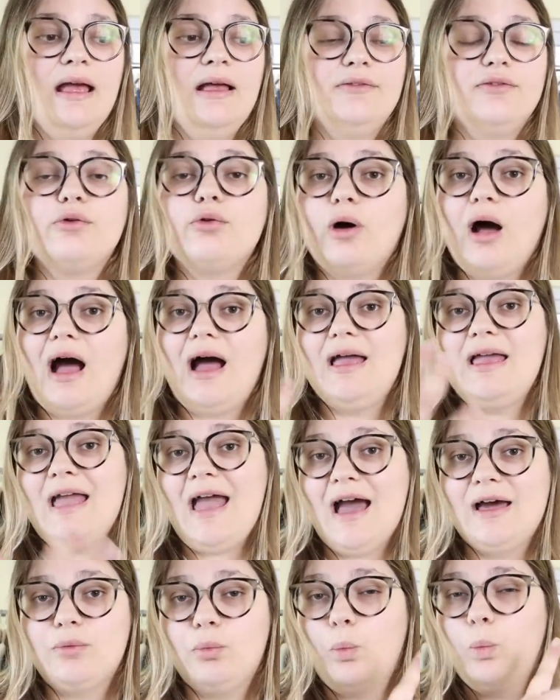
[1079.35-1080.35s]
So I
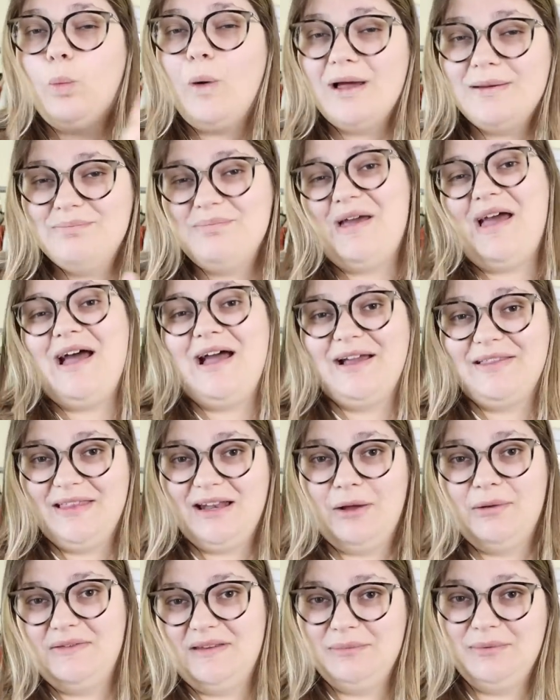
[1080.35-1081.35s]
had one bag that
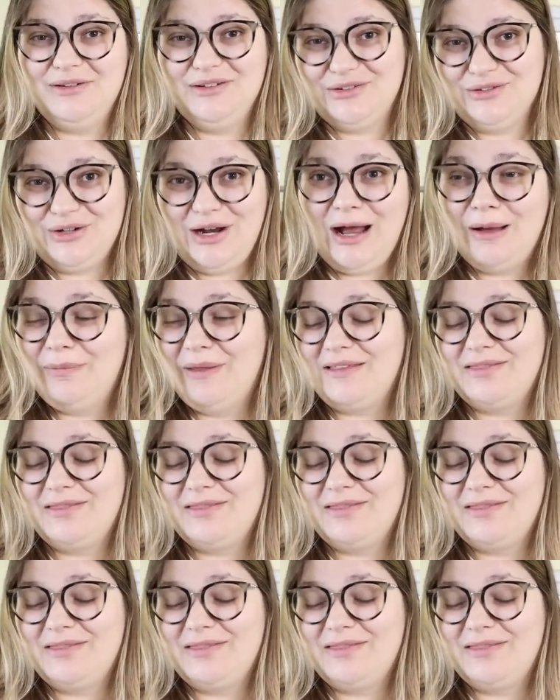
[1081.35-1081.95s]
I was able to grab